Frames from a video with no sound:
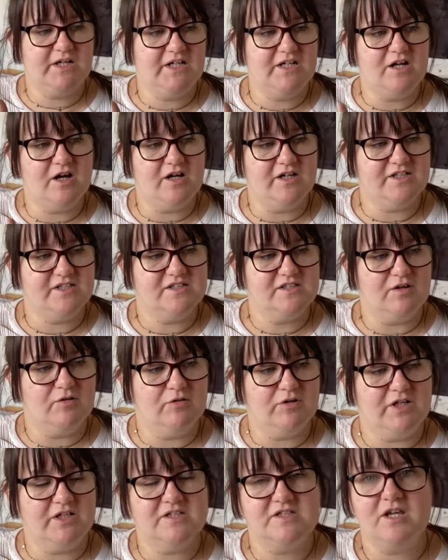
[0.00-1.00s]
really nice
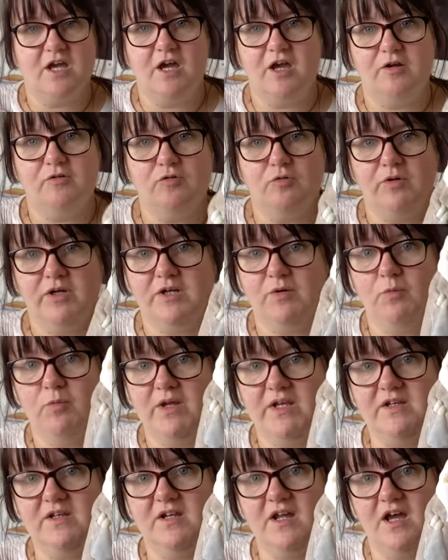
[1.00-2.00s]
on its own or in a
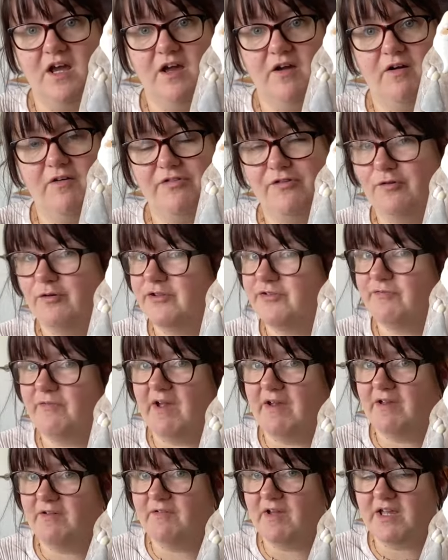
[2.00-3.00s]
window. I thought it was
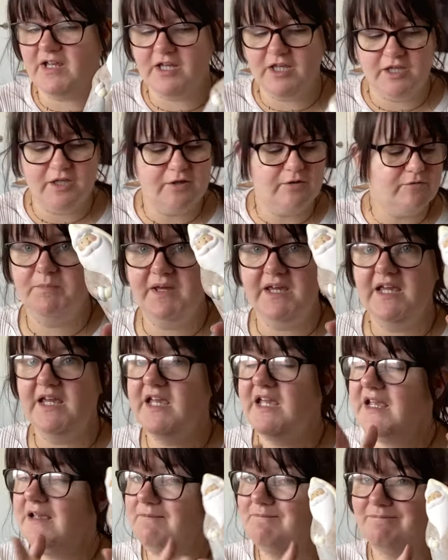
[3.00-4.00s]
very, very
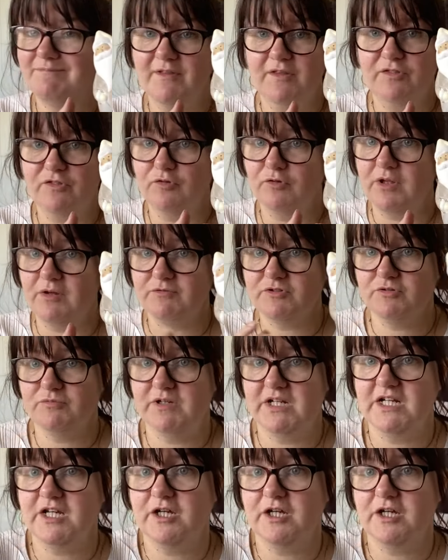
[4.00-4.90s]
cute. Thought that was a